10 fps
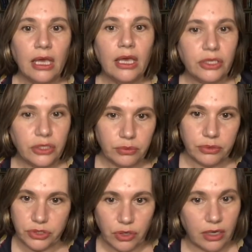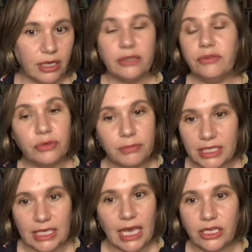You would try through
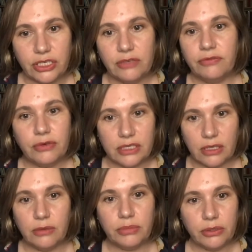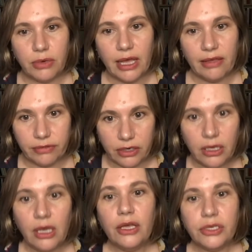mediation, for example, or whatever,
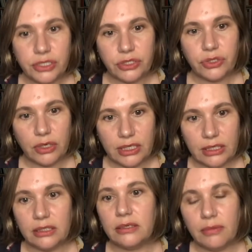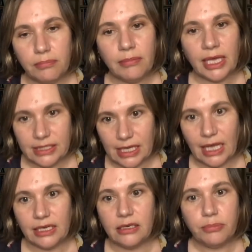to try and
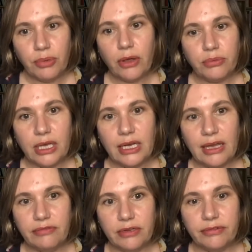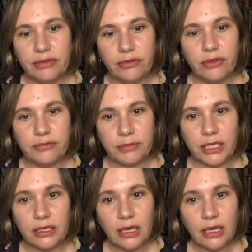maintain an appropriate level of involvement.